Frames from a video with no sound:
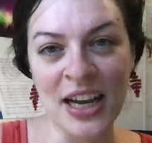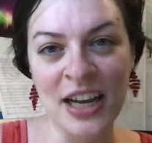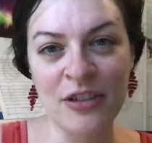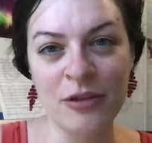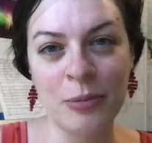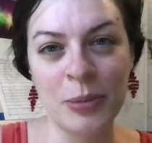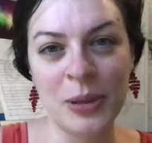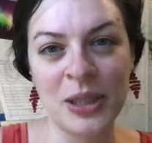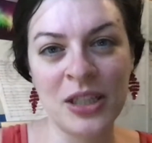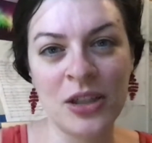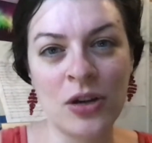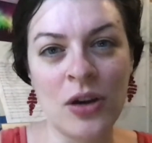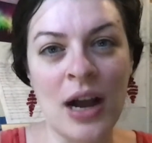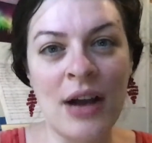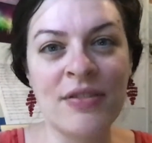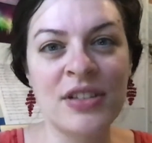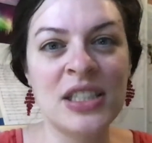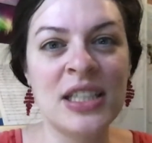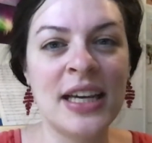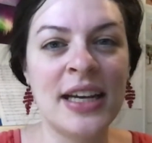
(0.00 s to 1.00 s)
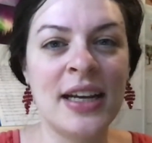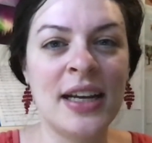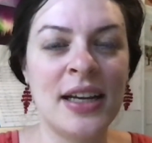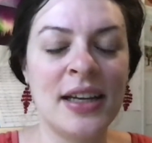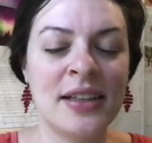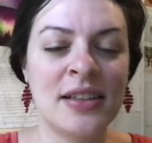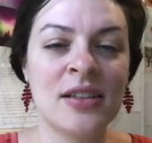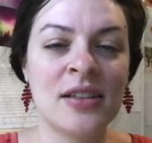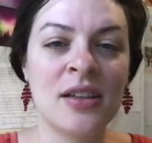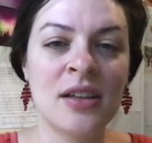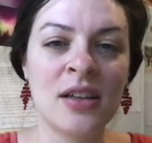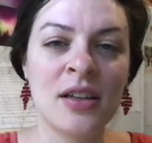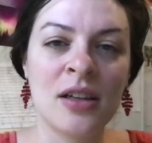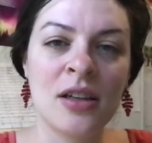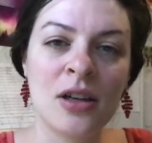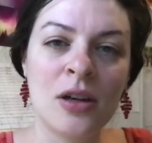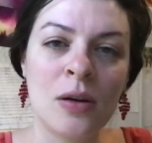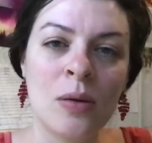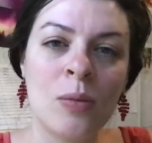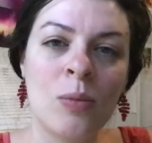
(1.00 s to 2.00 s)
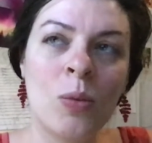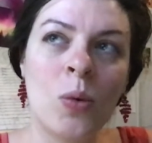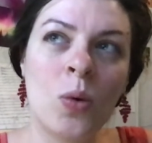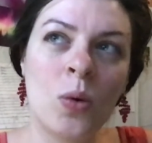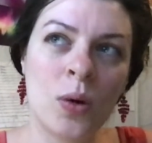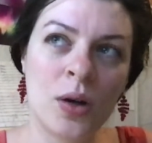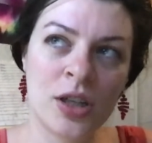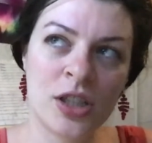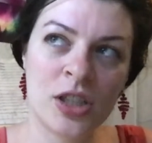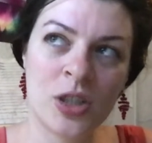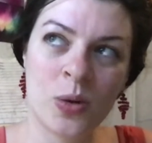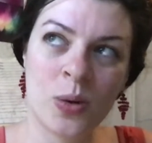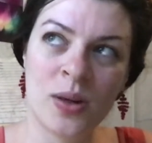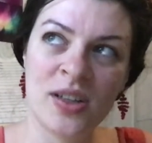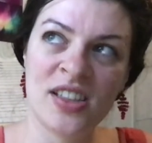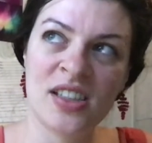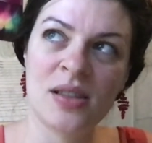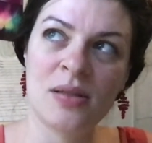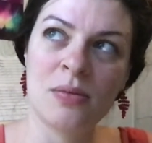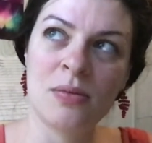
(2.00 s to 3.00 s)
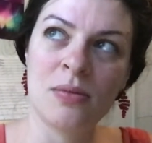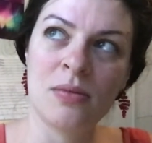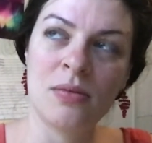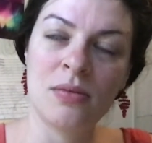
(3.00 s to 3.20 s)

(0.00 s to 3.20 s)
I've been gravitating more towards,